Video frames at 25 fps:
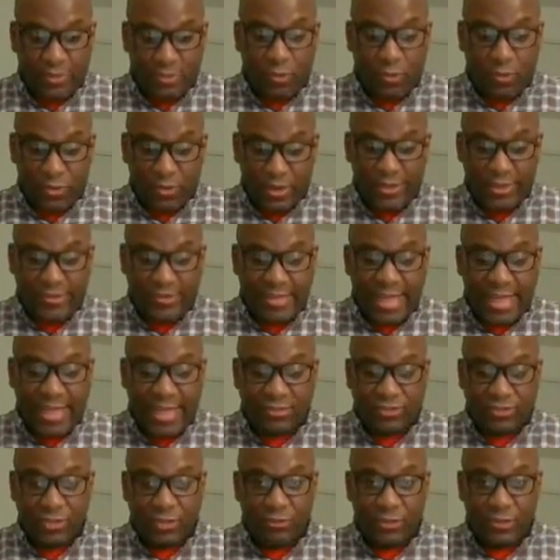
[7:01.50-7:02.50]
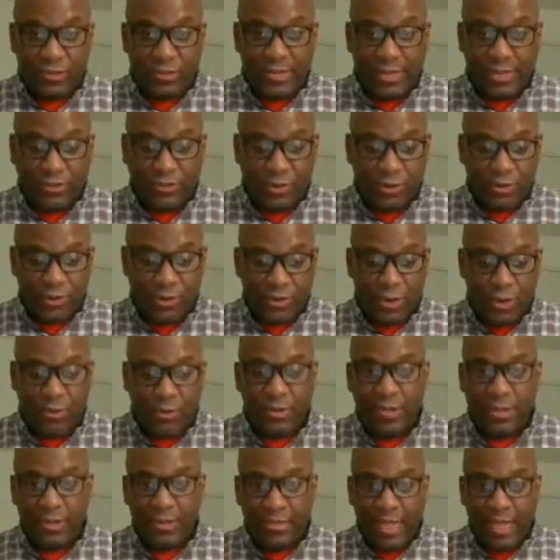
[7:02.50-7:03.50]
or is actually related. No, no,
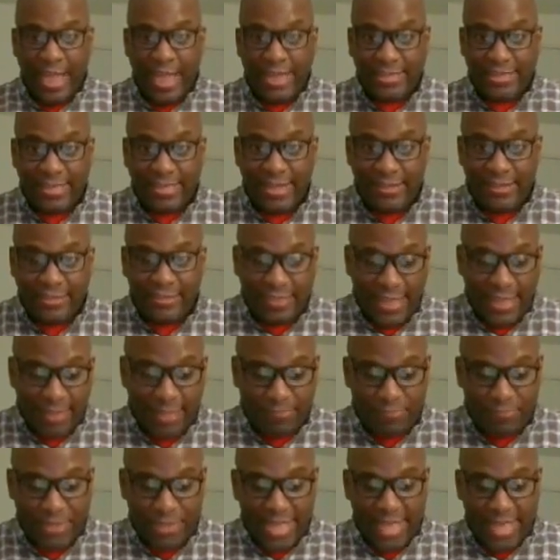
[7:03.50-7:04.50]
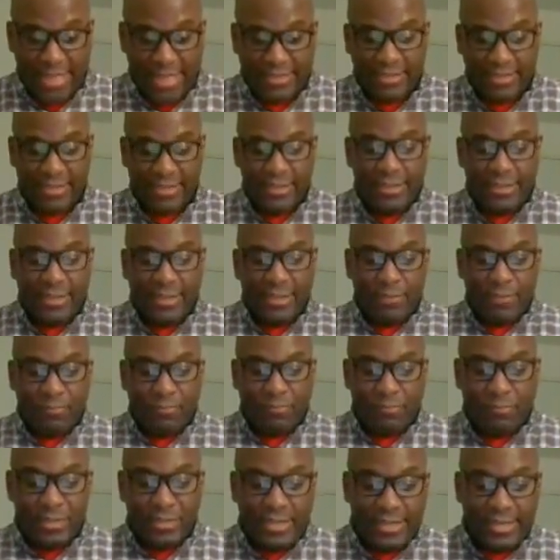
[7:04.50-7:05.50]
no. I take that back.
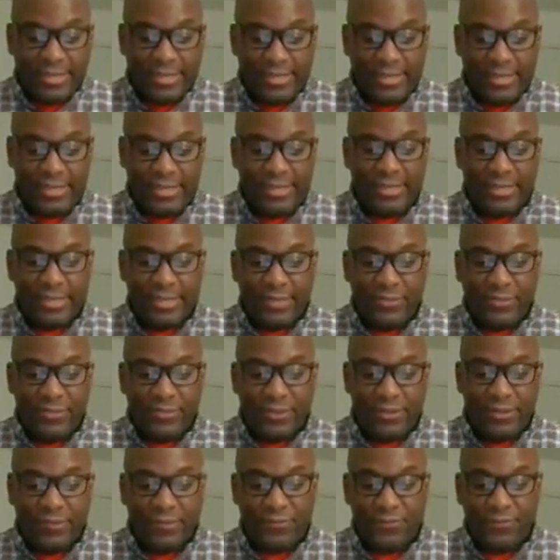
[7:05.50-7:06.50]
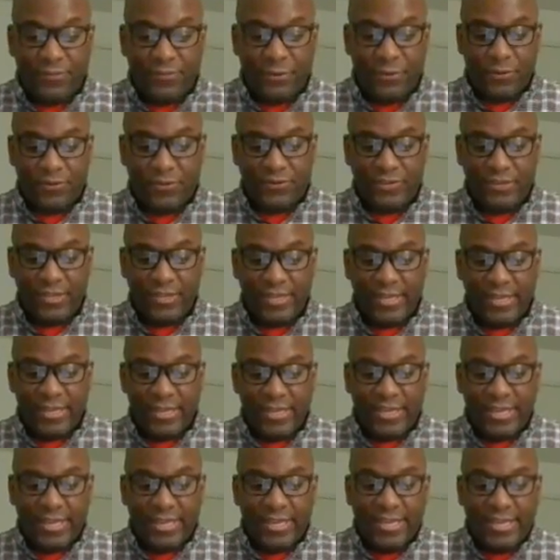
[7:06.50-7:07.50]
Pity in this verse
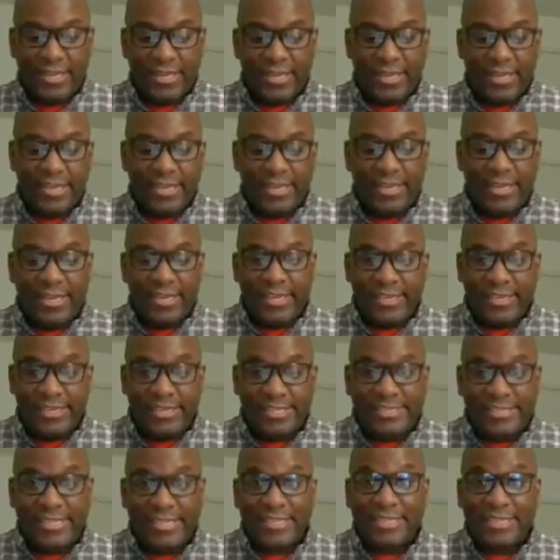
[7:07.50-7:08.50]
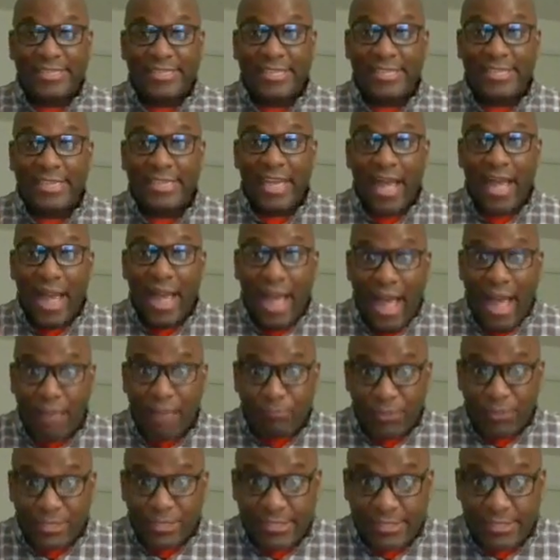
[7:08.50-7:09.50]
is the
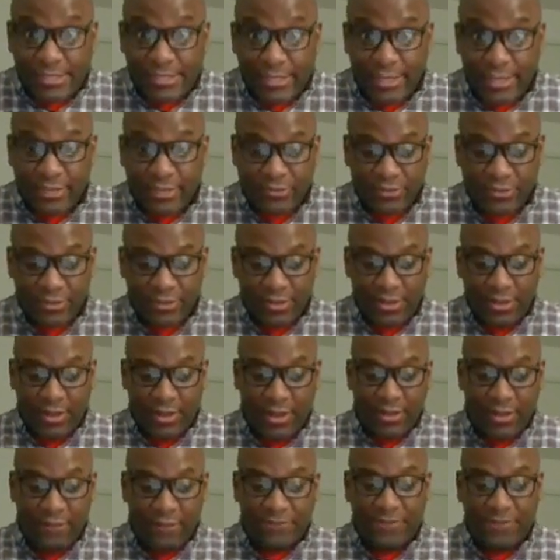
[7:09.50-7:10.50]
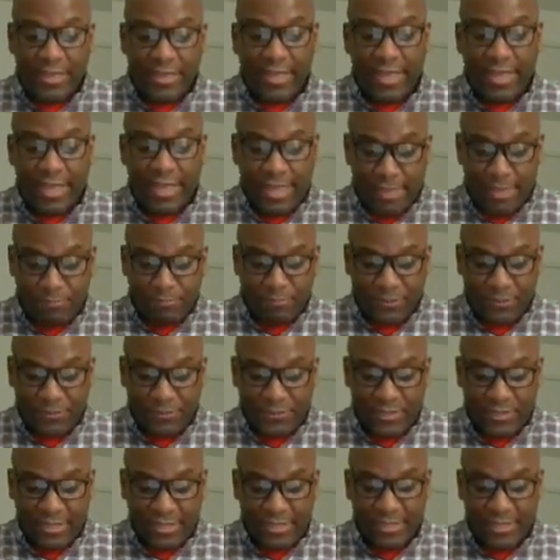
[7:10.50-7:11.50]
opposite of
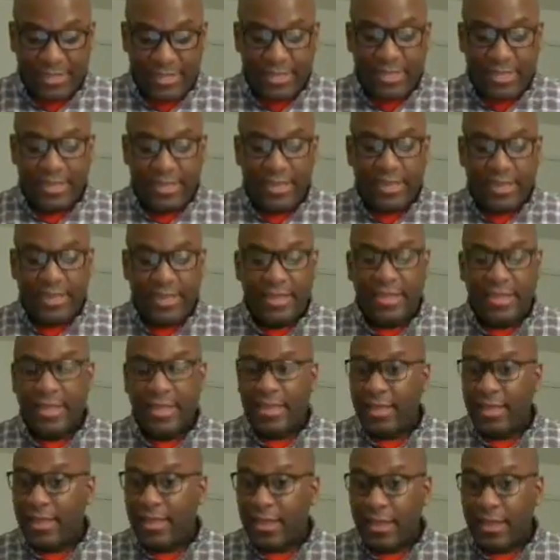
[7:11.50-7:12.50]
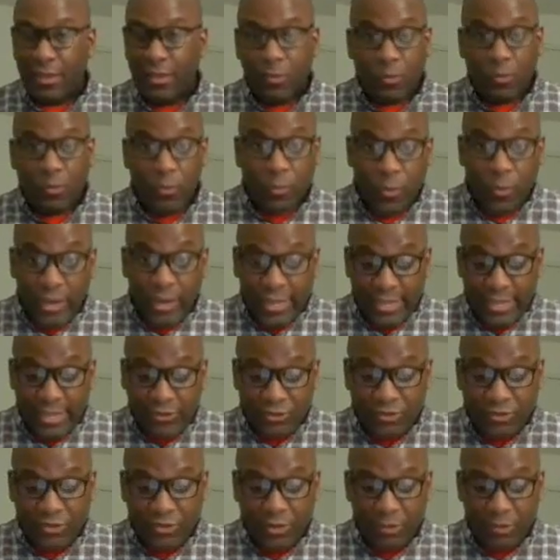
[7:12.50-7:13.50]
empathy,
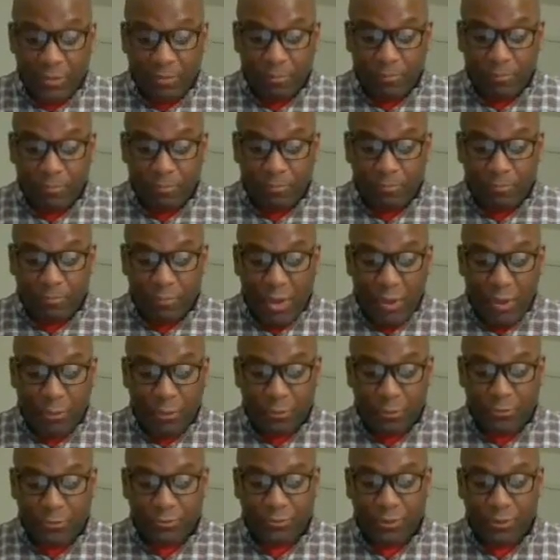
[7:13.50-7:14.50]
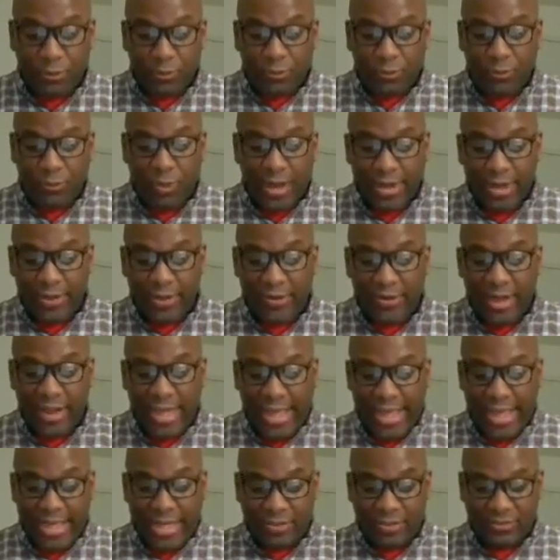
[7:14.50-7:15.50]
which both
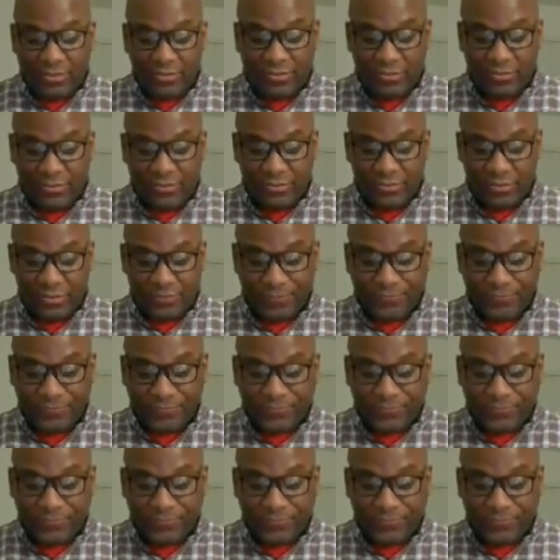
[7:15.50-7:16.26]
require actions.